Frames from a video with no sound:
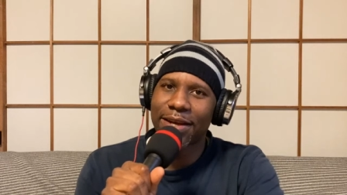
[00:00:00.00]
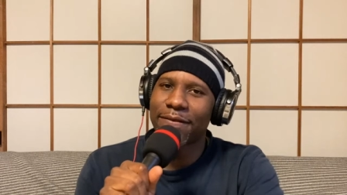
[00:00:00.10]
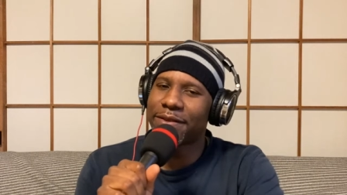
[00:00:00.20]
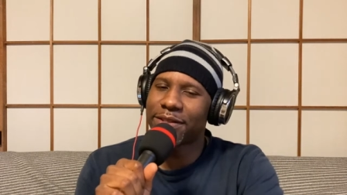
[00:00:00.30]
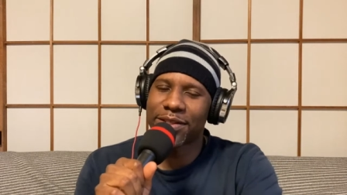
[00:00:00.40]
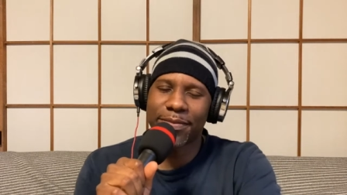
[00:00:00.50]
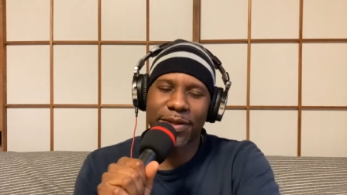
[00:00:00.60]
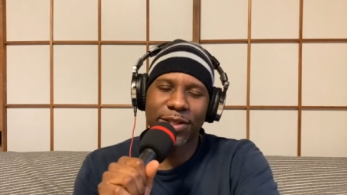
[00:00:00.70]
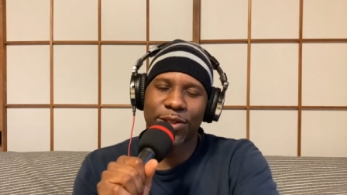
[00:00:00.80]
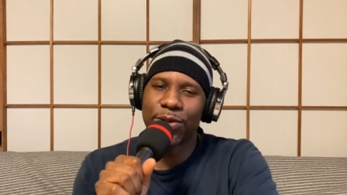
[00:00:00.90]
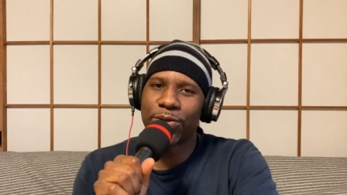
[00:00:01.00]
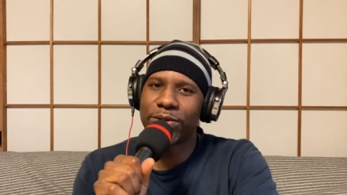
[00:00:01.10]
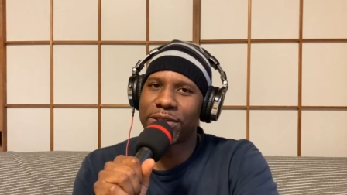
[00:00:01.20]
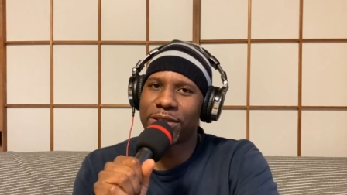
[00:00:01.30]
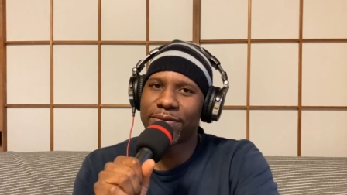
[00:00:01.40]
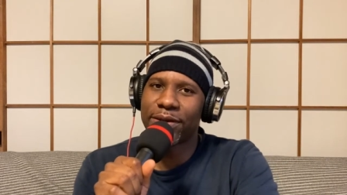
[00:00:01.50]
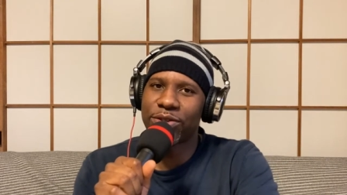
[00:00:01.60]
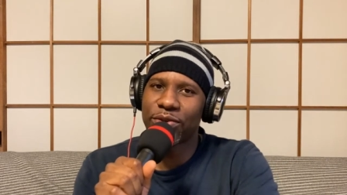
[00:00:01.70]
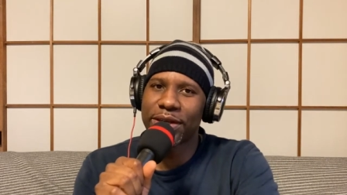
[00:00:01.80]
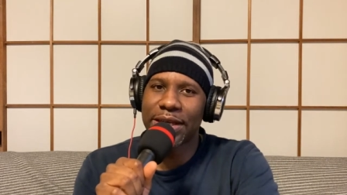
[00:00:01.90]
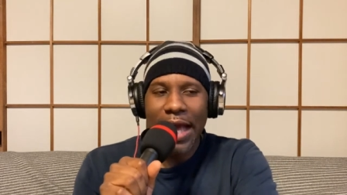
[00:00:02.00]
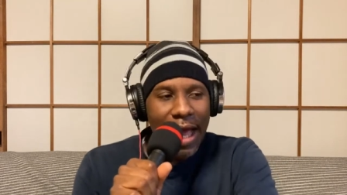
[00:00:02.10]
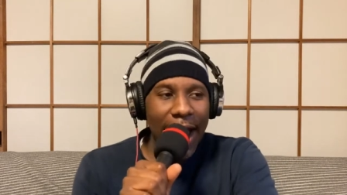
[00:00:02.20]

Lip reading: if it's just a bunch of dudes sitting around drinking,